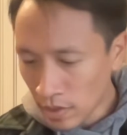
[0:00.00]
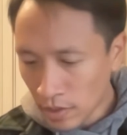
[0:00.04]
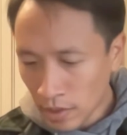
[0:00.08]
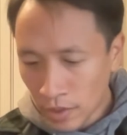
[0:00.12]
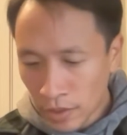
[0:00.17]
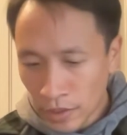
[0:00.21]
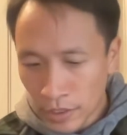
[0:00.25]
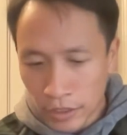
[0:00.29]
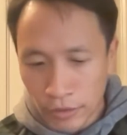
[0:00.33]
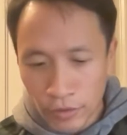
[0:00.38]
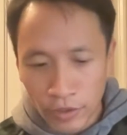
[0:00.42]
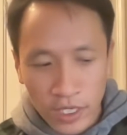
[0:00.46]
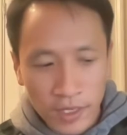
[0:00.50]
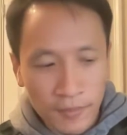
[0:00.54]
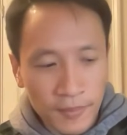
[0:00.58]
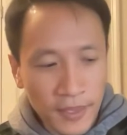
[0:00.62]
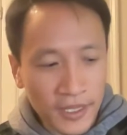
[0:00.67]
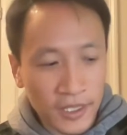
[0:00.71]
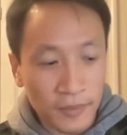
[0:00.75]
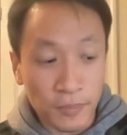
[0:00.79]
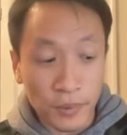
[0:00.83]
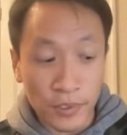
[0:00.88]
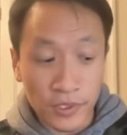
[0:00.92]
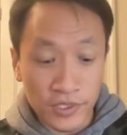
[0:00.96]
You want to
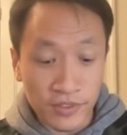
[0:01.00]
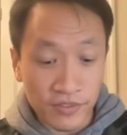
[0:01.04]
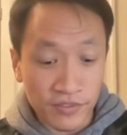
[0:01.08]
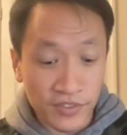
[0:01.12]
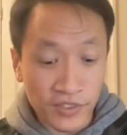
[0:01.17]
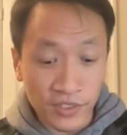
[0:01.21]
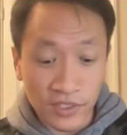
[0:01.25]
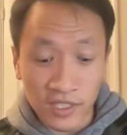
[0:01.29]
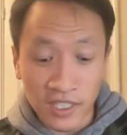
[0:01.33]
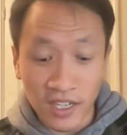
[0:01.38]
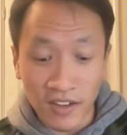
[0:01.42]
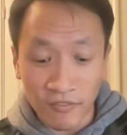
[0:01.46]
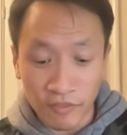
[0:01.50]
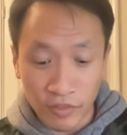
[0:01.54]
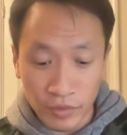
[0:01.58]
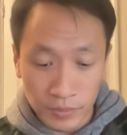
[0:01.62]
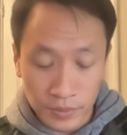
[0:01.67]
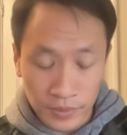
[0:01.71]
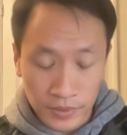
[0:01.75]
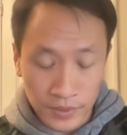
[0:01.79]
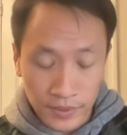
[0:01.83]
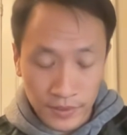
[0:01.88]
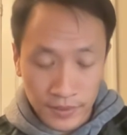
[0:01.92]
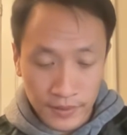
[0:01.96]
make the person feel
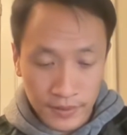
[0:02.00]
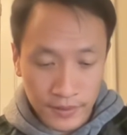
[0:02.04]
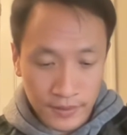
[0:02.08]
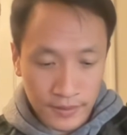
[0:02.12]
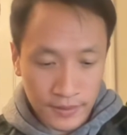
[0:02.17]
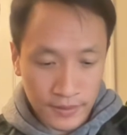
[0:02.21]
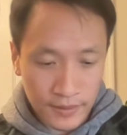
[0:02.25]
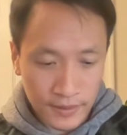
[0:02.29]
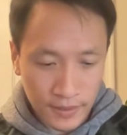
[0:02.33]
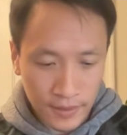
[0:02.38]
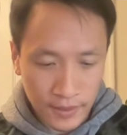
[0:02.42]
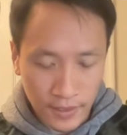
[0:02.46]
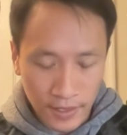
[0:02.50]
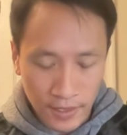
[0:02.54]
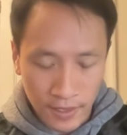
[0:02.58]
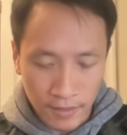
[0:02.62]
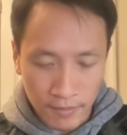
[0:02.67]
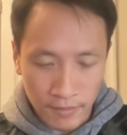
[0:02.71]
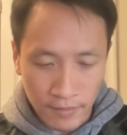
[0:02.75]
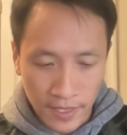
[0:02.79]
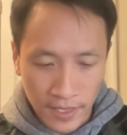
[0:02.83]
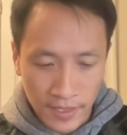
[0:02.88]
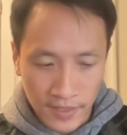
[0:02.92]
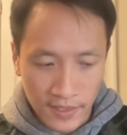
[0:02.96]
comfortable.
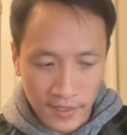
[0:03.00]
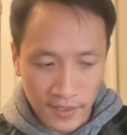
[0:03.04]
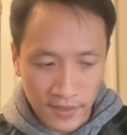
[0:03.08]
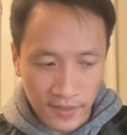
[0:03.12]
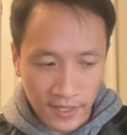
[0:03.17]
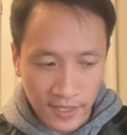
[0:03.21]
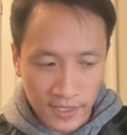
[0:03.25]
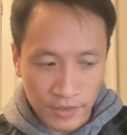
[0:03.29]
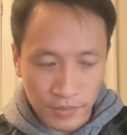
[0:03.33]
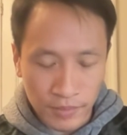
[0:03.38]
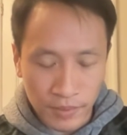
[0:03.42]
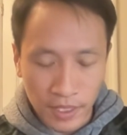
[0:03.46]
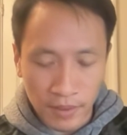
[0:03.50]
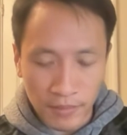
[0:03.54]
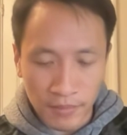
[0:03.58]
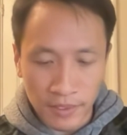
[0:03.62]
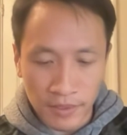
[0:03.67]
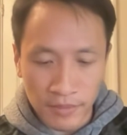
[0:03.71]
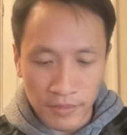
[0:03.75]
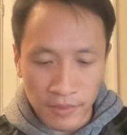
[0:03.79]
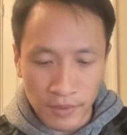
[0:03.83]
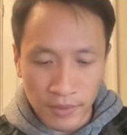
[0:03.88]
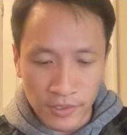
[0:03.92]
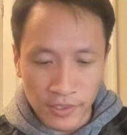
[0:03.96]
I think that's probably
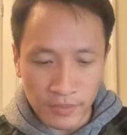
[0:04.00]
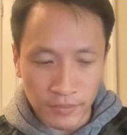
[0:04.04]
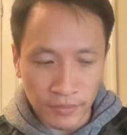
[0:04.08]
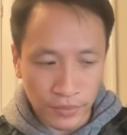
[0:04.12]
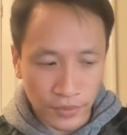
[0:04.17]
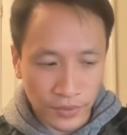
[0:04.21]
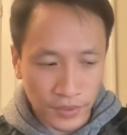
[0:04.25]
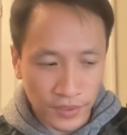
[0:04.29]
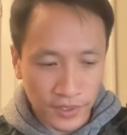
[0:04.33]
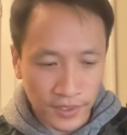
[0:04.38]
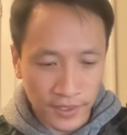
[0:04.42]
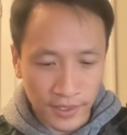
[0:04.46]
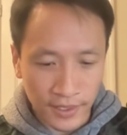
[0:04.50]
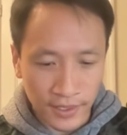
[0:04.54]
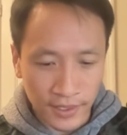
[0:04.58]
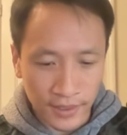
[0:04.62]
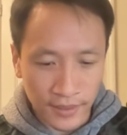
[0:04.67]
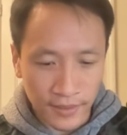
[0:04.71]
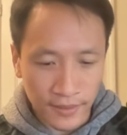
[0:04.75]
the most important thing.